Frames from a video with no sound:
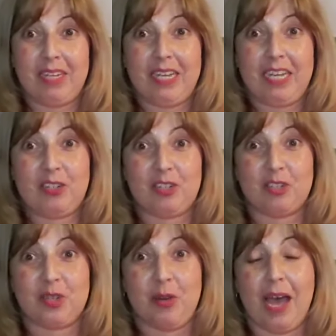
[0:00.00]
it
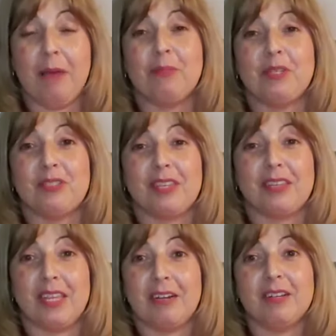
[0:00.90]
just so happens
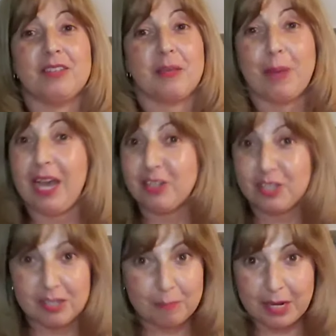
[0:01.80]
that there is a
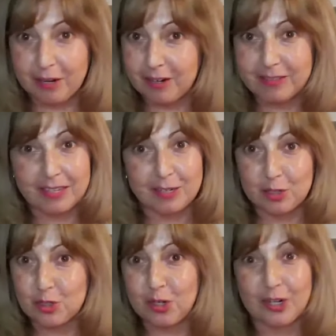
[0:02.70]
passion in my heart that is
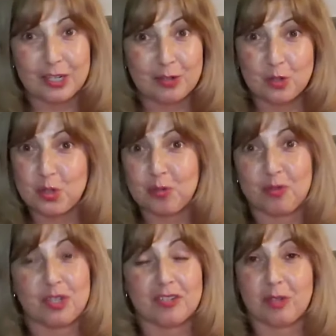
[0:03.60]
starting to
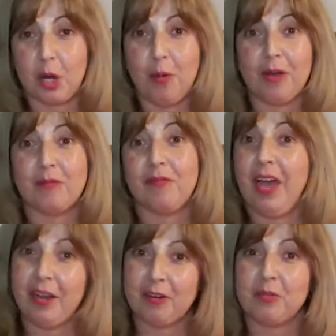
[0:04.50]
just go on
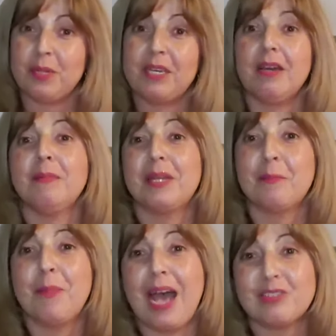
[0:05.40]
fire to become an
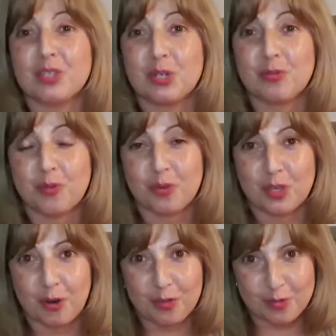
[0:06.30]
ambassador for
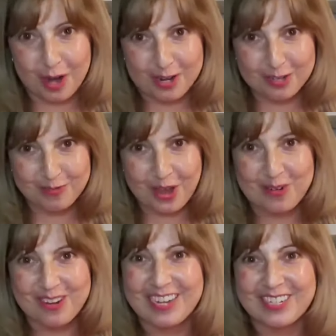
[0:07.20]
the Arthritis
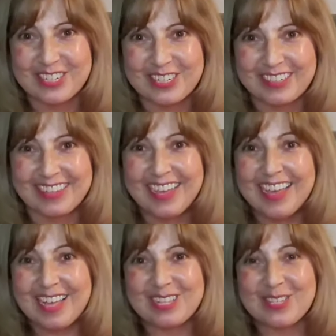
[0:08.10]
Foundation.
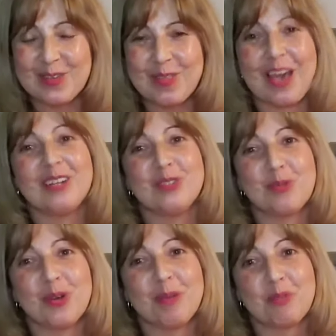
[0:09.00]
And so that is
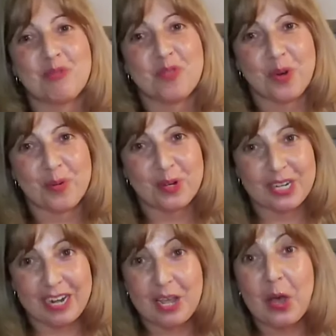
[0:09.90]
where I move forward,
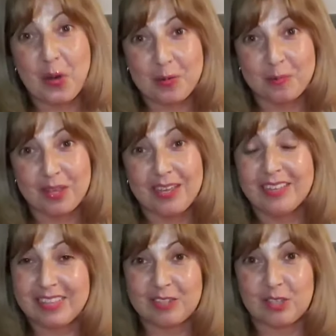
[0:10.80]
and I hope
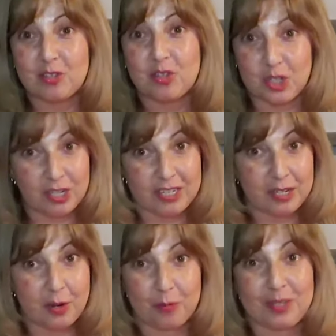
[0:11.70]
that this
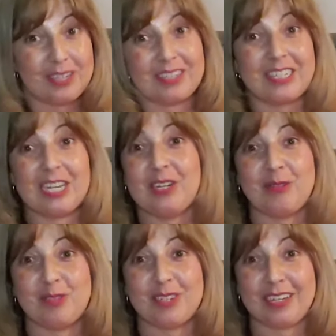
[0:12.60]
journey only
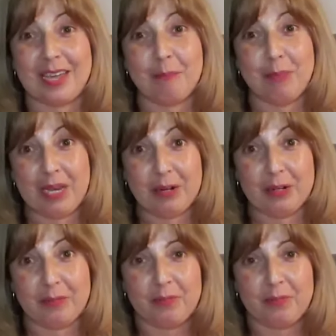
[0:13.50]
continues to get better